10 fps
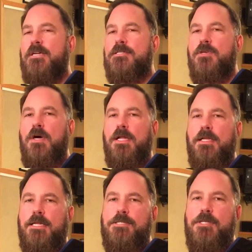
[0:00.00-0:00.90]
So
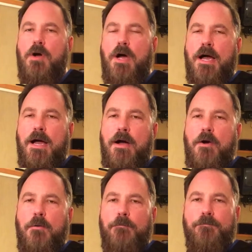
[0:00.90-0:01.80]
I'll let you
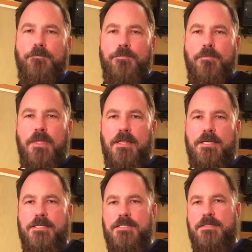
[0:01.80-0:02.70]
know
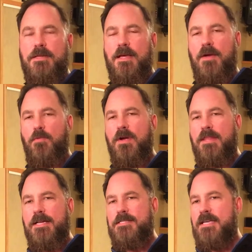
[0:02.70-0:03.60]
where
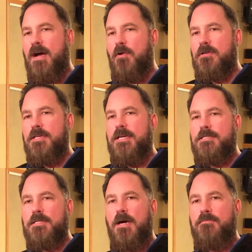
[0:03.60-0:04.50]
that sour
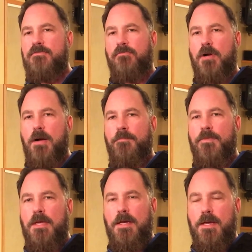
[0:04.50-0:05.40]
taste comes from.
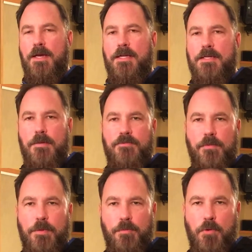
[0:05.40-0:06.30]
It comes
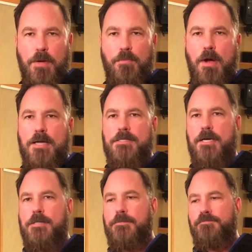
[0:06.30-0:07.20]
from the brewing
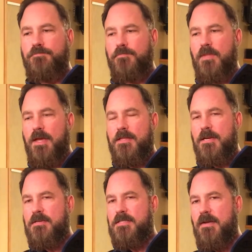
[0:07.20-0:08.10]
process, and
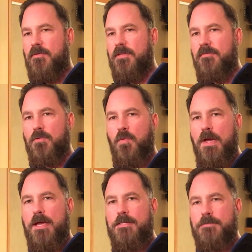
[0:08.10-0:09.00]
there are several different
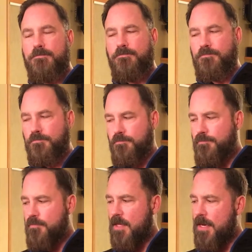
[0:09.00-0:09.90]
ways
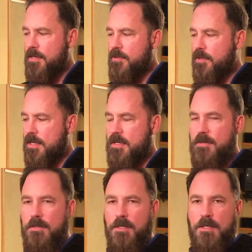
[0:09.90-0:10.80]
that you
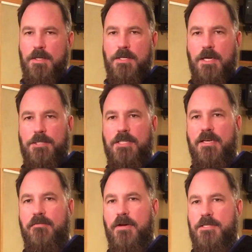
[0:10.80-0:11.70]
can
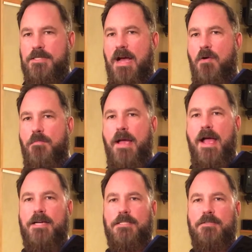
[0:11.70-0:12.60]
achieve a sour
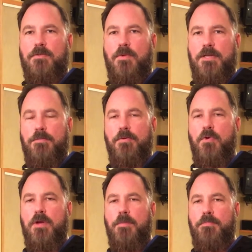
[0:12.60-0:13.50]
mash when you're
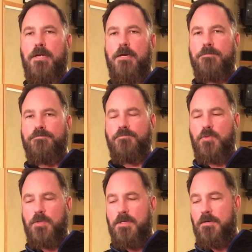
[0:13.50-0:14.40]
brewing a beer,
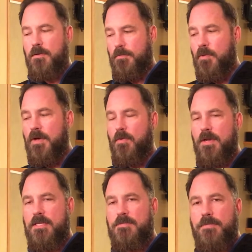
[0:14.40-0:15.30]
when you're brewing
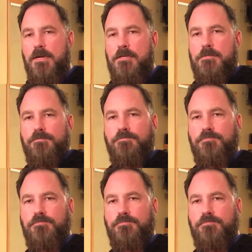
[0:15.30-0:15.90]
one of these beers.